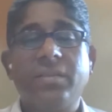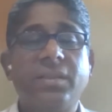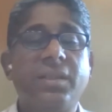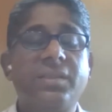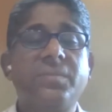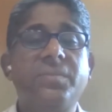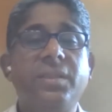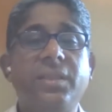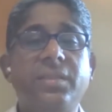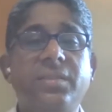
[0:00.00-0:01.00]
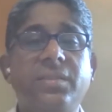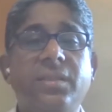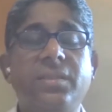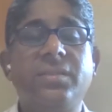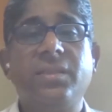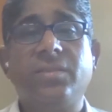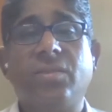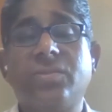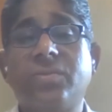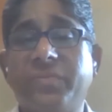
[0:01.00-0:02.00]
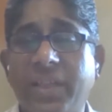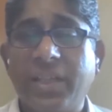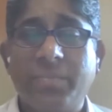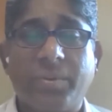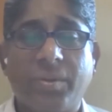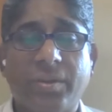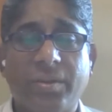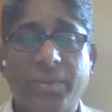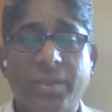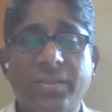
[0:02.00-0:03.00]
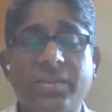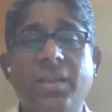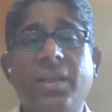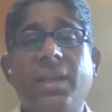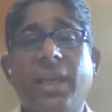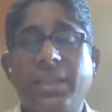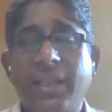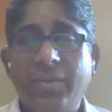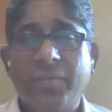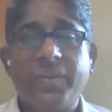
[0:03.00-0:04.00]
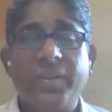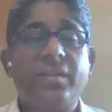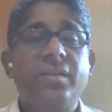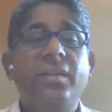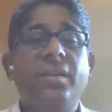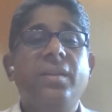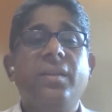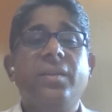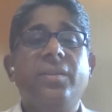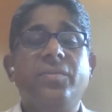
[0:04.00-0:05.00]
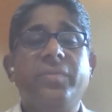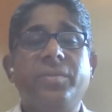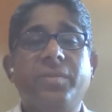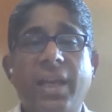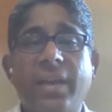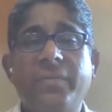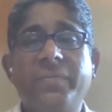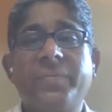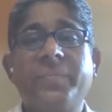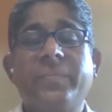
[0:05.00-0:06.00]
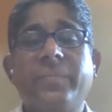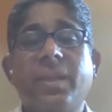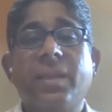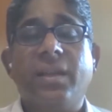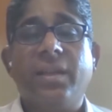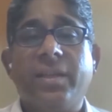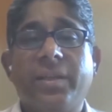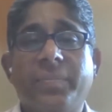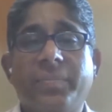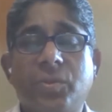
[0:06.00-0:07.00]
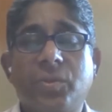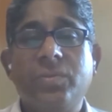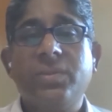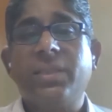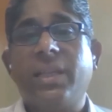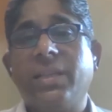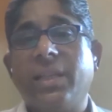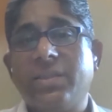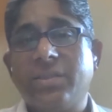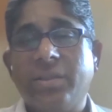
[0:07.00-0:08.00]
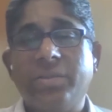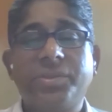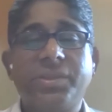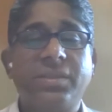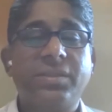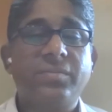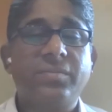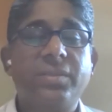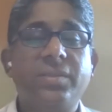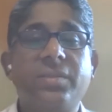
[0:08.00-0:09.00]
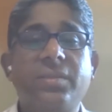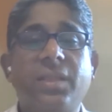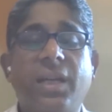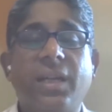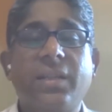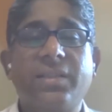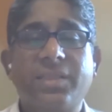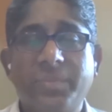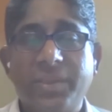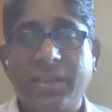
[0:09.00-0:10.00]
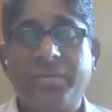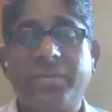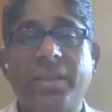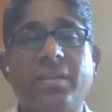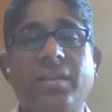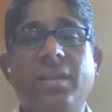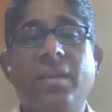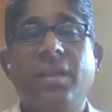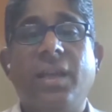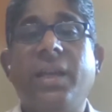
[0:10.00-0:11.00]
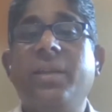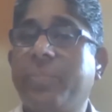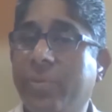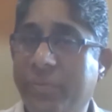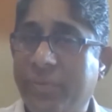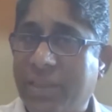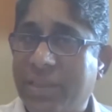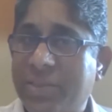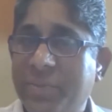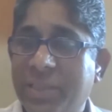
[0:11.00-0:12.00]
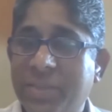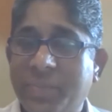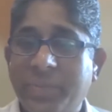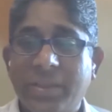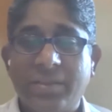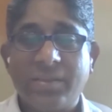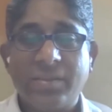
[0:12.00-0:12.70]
the customer needs is also very important, because at the end of it, when you have tools and solutions which are customer-centric and improve the customer experience